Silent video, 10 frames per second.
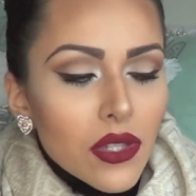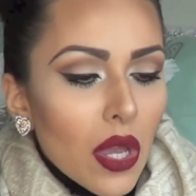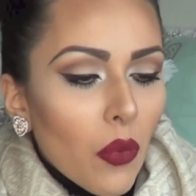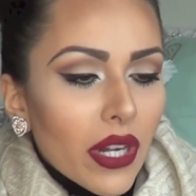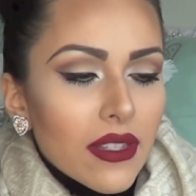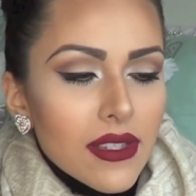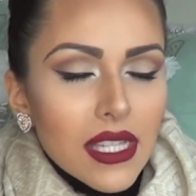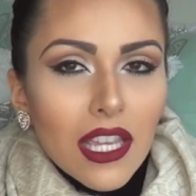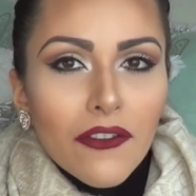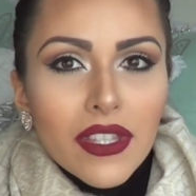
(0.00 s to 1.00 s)
So I wanted to
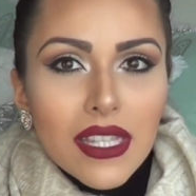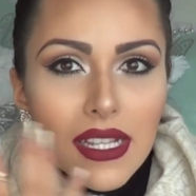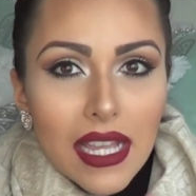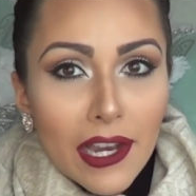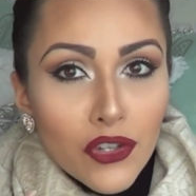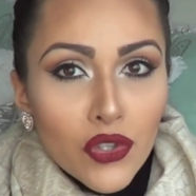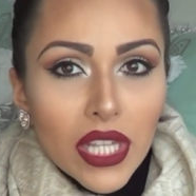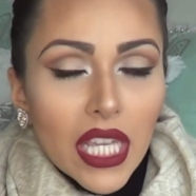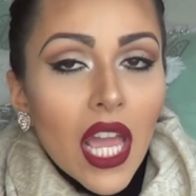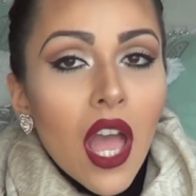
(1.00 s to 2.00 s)
see if it does
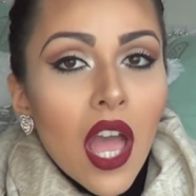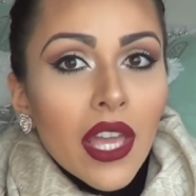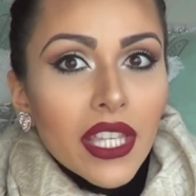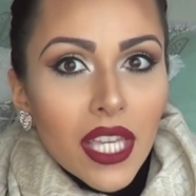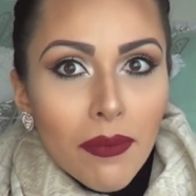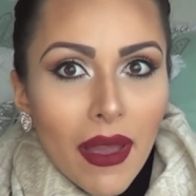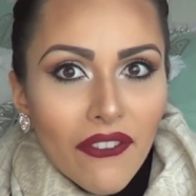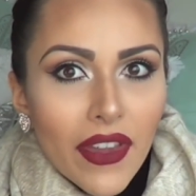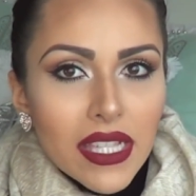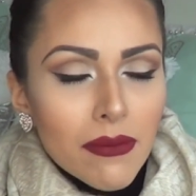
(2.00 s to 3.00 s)
actually keep my
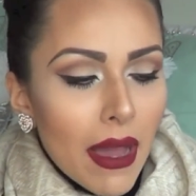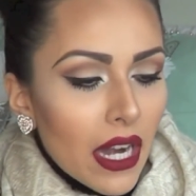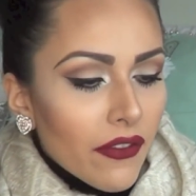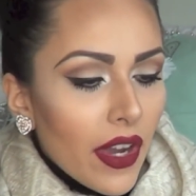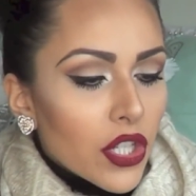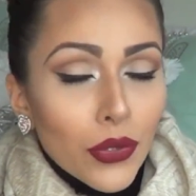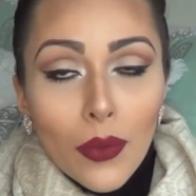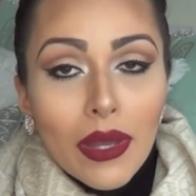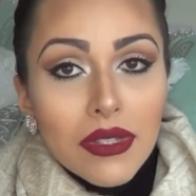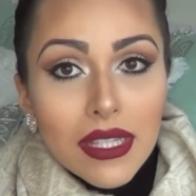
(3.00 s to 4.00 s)
face mattified
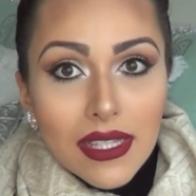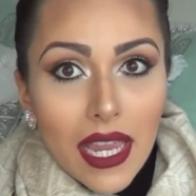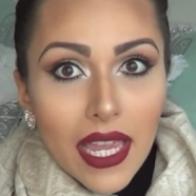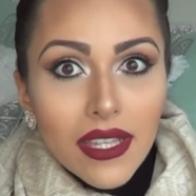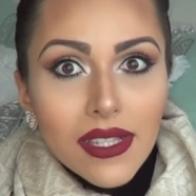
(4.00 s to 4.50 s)
throughout the day.